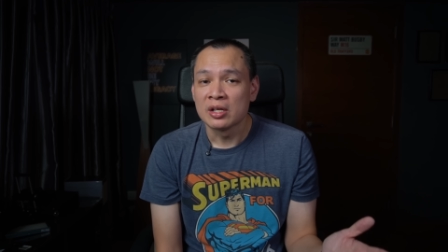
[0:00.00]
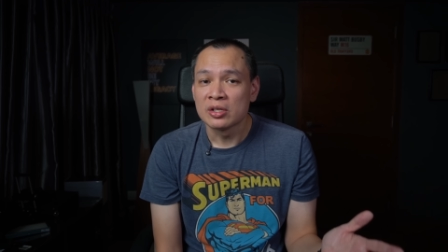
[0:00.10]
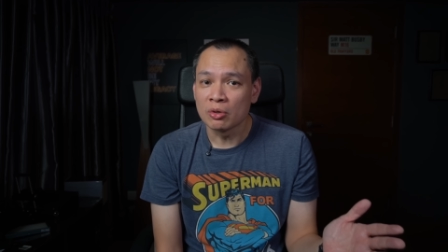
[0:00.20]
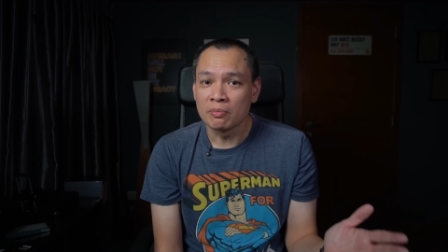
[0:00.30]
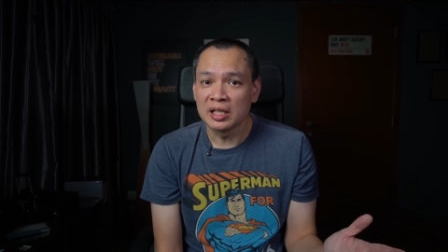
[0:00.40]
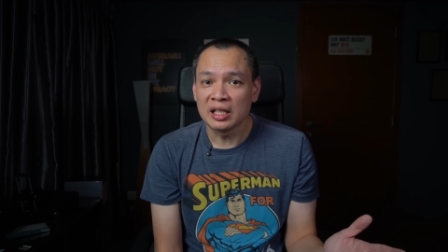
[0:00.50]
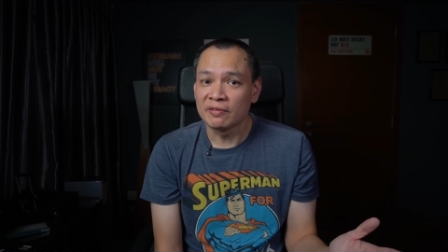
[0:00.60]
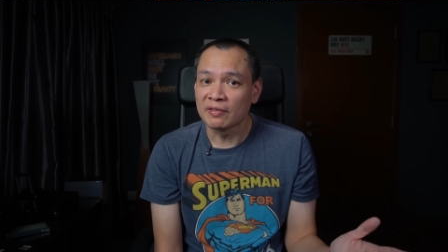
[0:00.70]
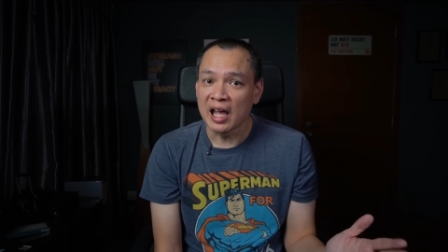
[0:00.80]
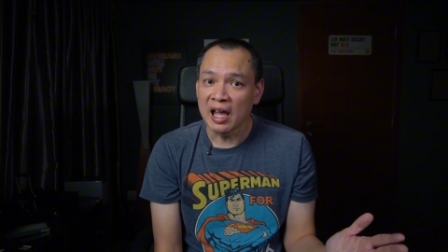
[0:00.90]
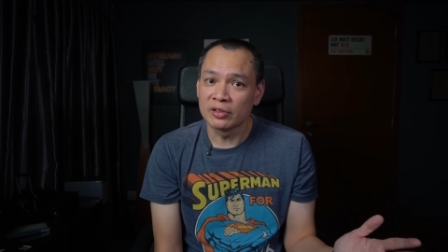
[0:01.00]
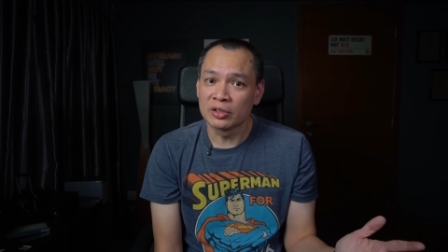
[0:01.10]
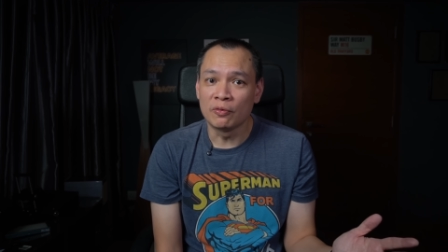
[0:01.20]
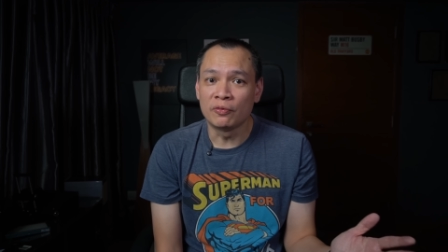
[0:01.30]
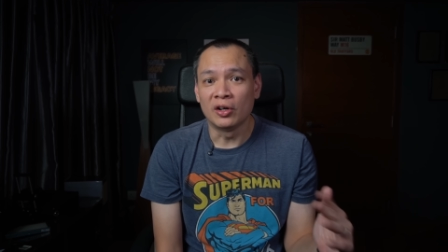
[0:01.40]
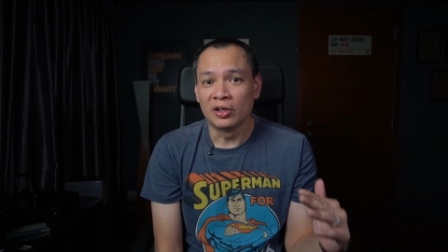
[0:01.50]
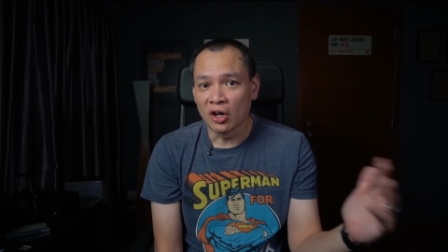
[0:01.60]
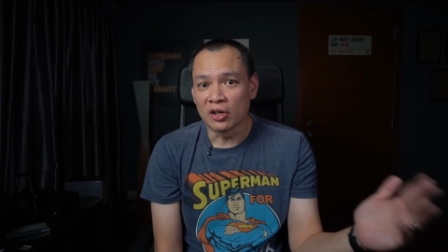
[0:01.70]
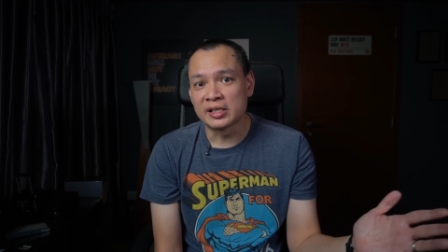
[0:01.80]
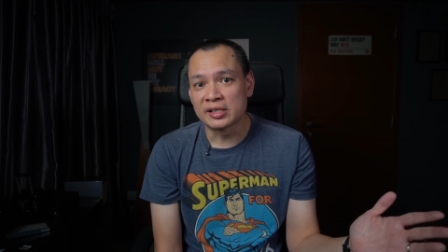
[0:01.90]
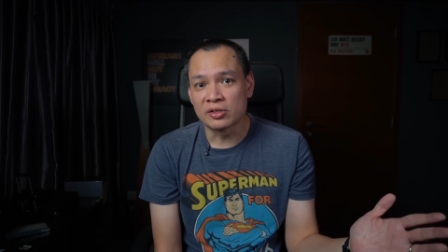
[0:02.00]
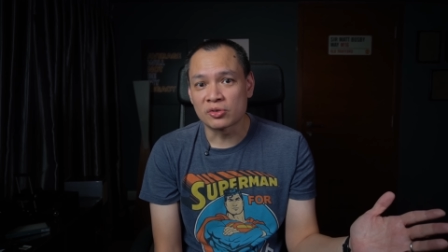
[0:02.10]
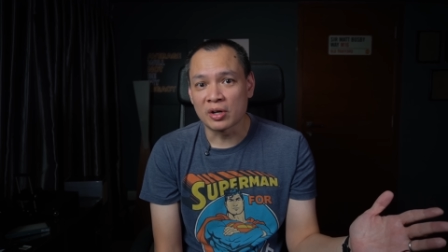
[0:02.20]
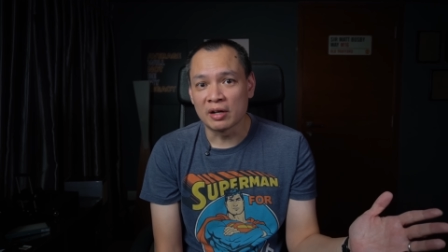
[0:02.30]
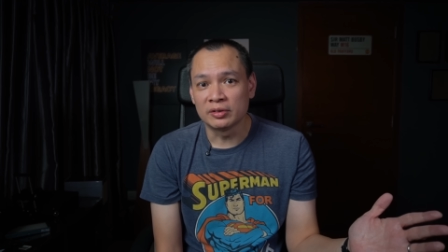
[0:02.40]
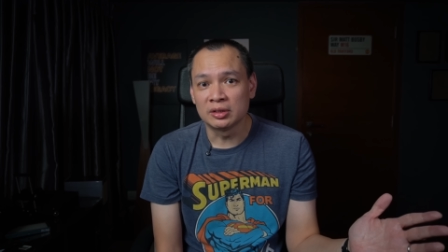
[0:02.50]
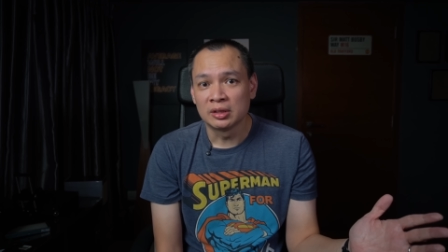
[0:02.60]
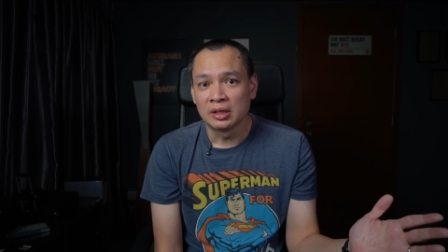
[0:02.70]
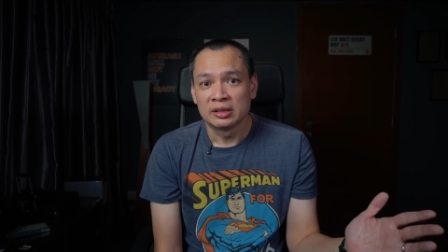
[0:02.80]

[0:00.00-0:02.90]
So meaning if I ever go for a long distance travel,